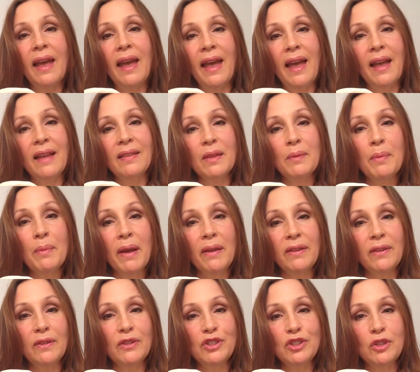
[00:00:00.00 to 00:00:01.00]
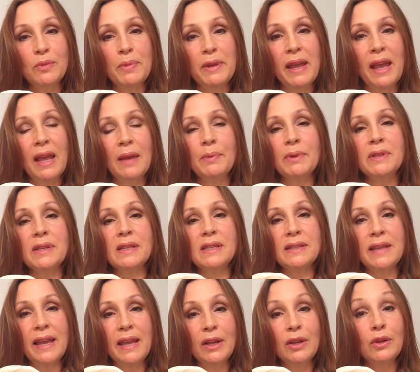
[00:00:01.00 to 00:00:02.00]
and the muscles should be able to
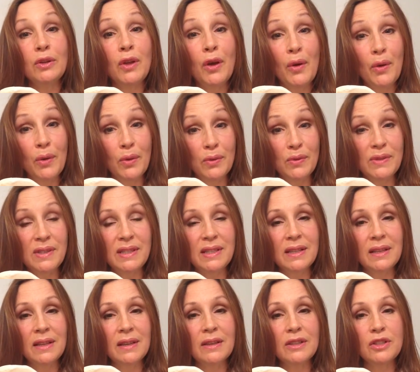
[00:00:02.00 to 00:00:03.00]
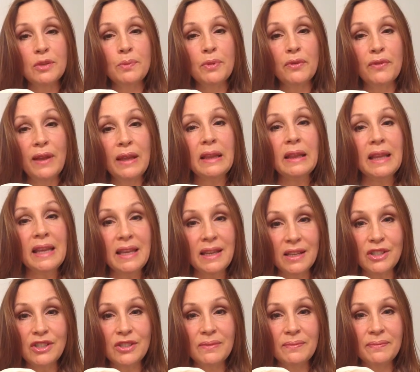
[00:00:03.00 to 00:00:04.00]
stay closed to prevent
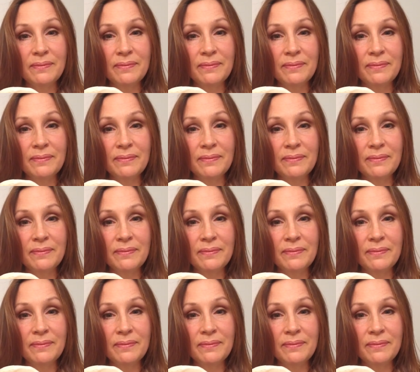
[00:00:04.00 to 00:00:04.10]
leakage.